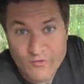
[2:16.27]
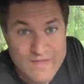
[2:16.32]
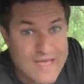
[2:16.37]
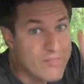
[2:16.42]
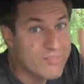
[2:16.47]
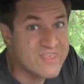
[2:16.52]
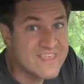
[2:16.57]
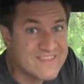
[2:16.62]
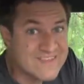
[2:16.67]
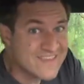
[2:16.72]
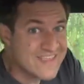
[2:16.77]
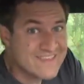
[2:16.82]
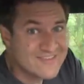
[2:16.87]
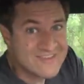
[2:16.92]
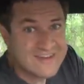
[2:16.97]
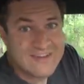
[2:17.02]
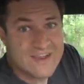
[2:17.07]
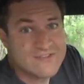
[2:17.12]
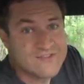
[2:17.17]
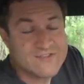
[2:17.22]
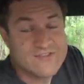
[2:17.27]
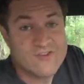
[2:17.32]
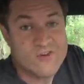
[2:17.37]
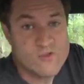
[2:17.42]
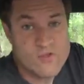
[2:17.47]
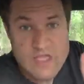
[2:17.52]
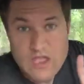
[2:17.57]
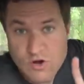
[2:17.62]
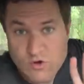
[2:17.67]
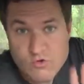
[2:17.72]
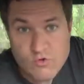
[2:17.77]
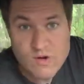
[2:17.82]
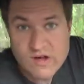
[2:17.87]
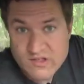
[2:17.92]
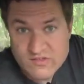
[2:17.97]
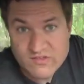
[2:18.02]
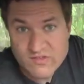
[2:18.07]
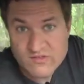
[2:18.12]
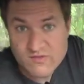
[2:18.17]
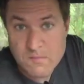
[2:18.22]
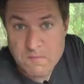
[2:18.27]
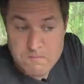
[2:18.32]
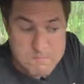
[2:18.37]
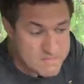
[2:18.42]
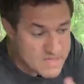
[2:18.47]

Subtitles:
Now this isn't necessarily a criticism.